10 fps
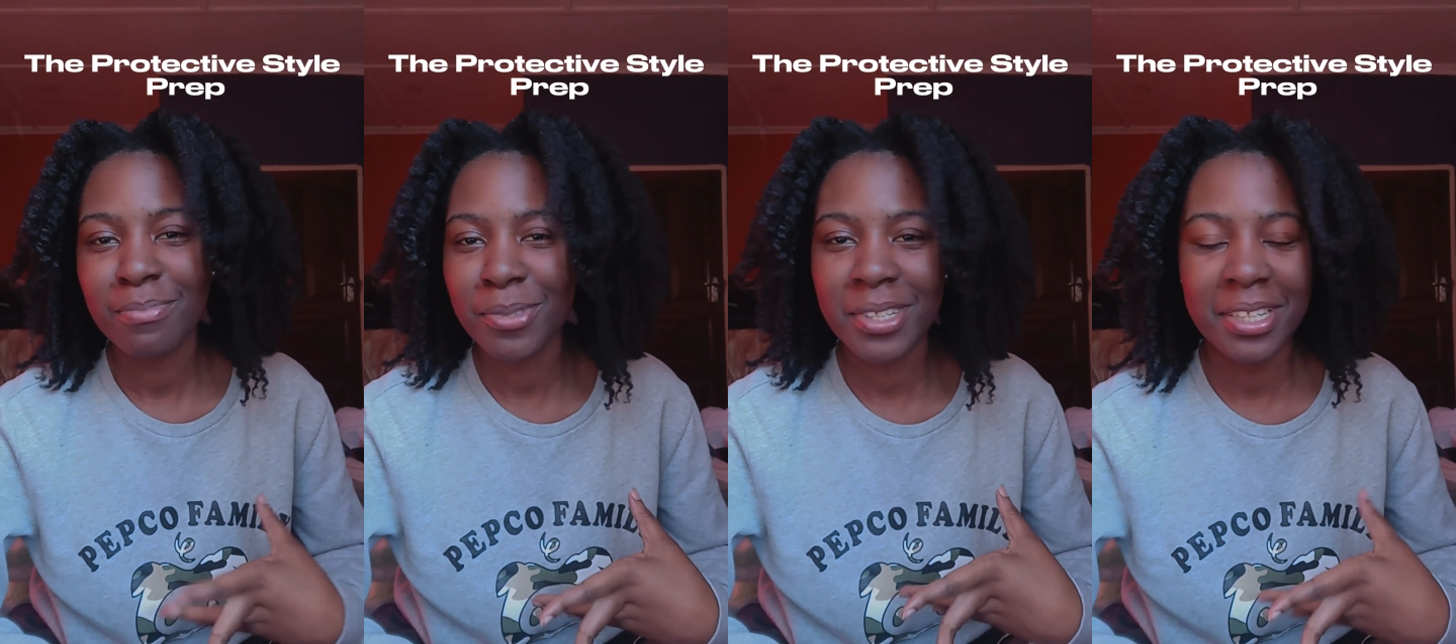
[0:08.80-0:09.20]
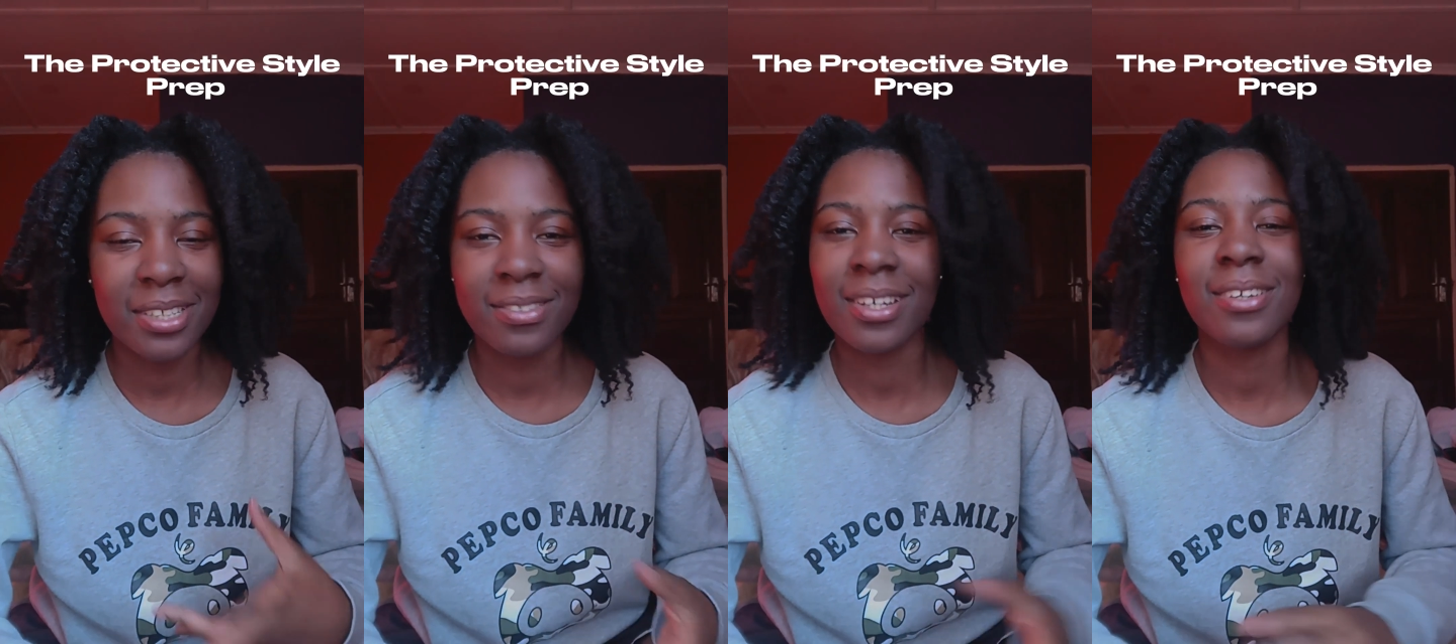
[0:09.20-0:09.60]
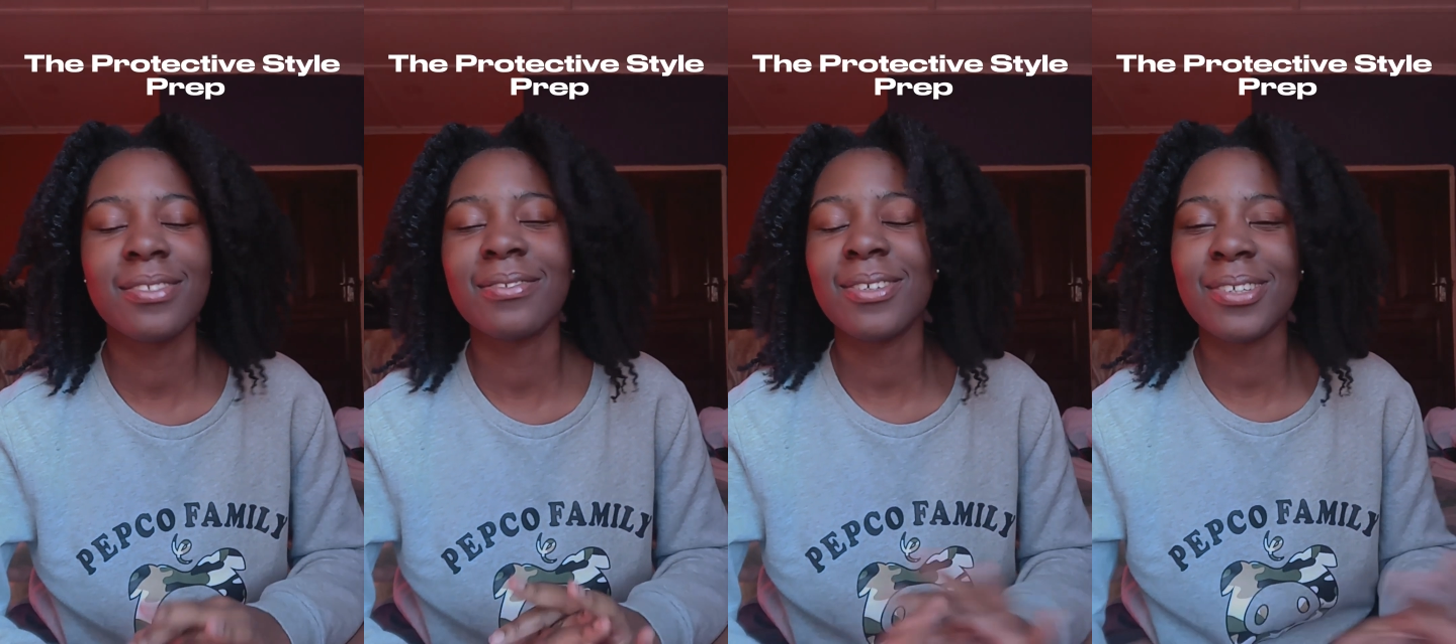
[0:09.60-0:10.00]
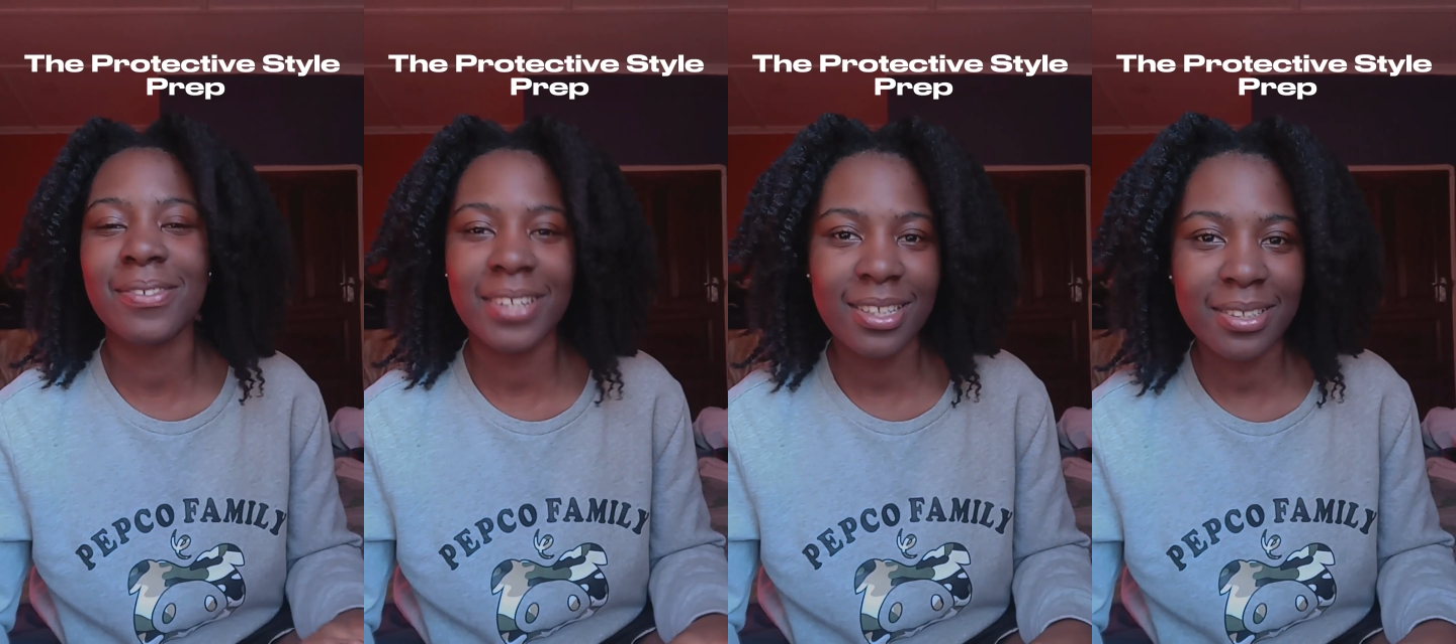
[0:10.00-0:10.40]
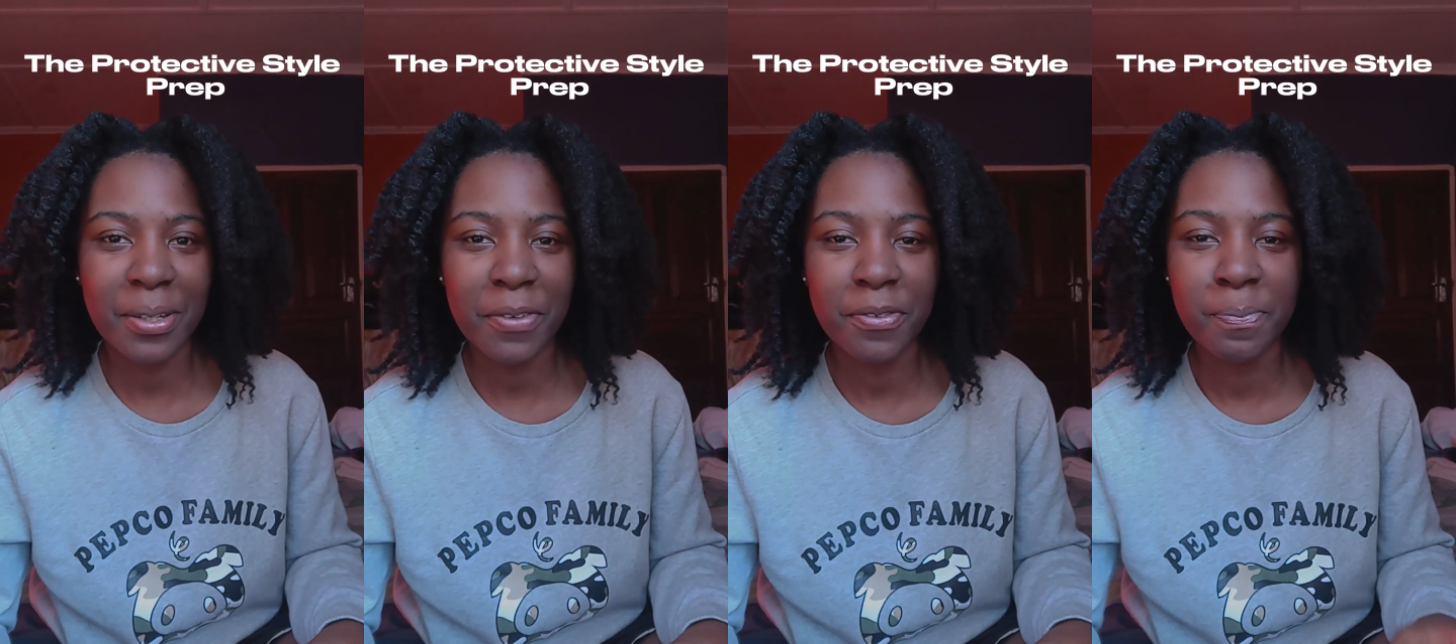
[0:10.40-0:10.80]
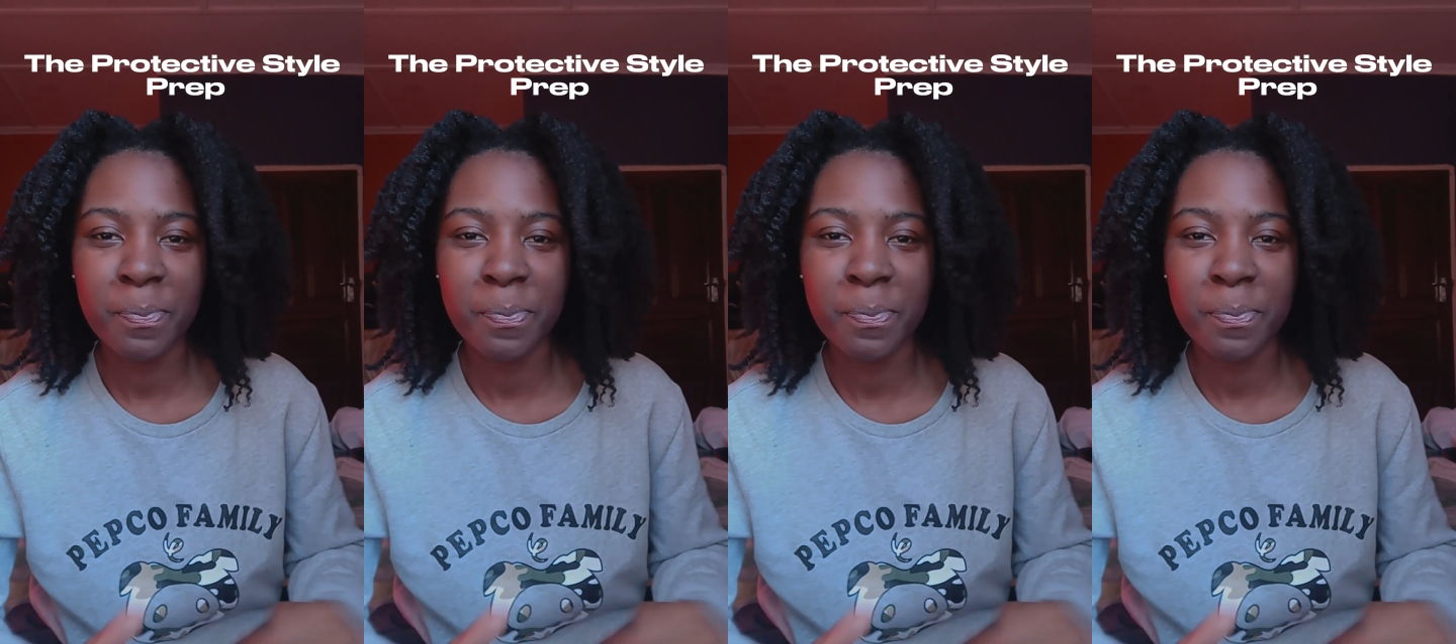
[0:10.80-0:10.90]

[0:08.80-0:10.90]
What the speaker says: protective styles, all of that stuff.